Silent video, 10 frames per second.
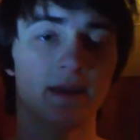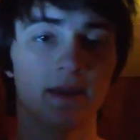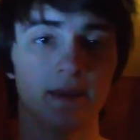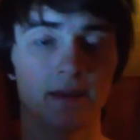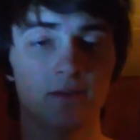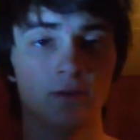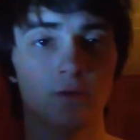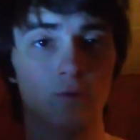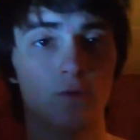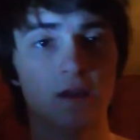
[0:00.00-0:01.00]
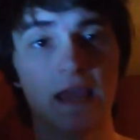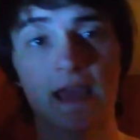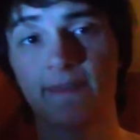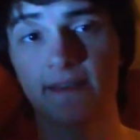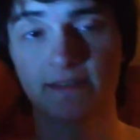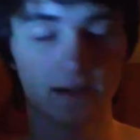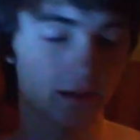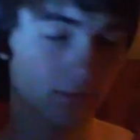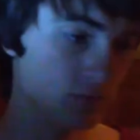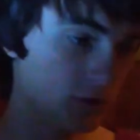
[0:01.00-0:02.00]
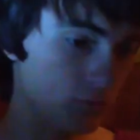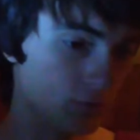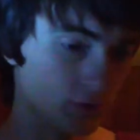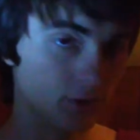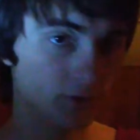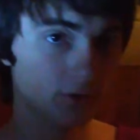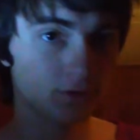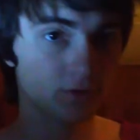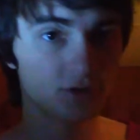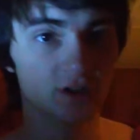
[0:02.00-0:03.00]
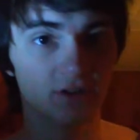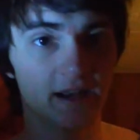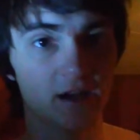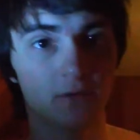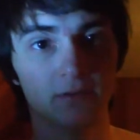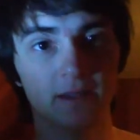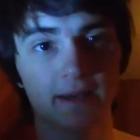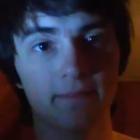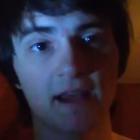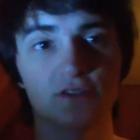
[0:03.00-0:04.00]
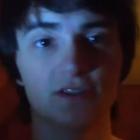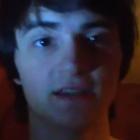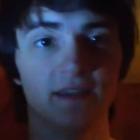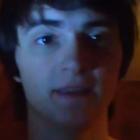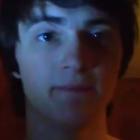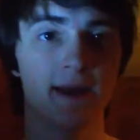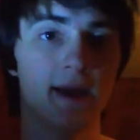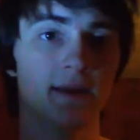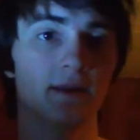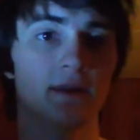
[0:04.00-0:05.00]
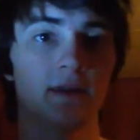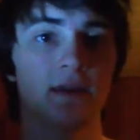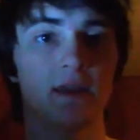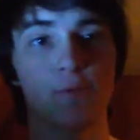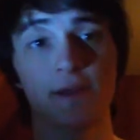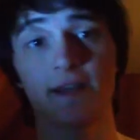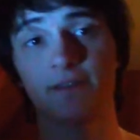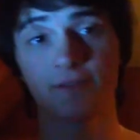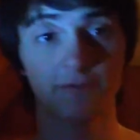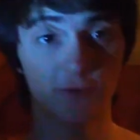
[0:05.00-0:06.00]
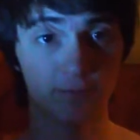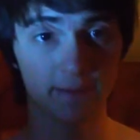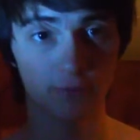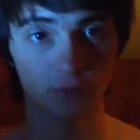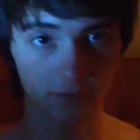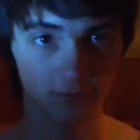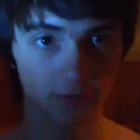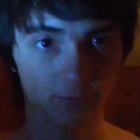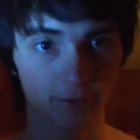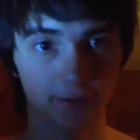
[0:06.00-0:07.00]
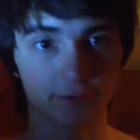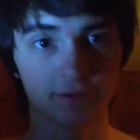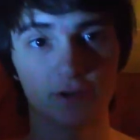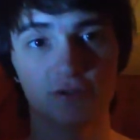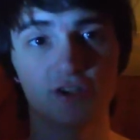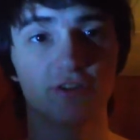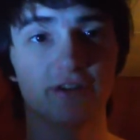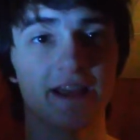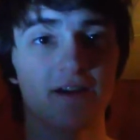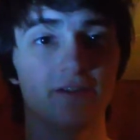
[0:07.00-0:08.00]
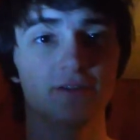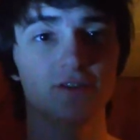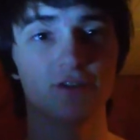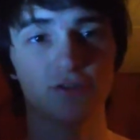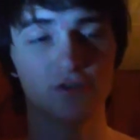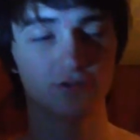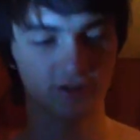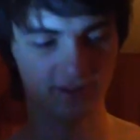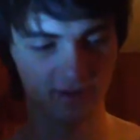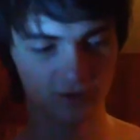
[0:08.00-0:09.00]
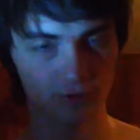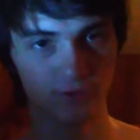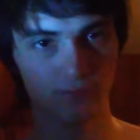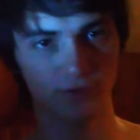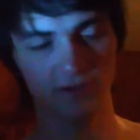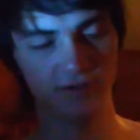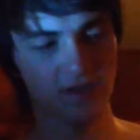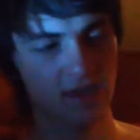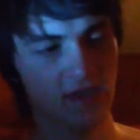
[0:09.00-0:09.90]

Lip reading: And at that time, we were chilling out, playing Magic in the back. And we had a few people over. We were, you know, chilling out, you know, shooting the breeze.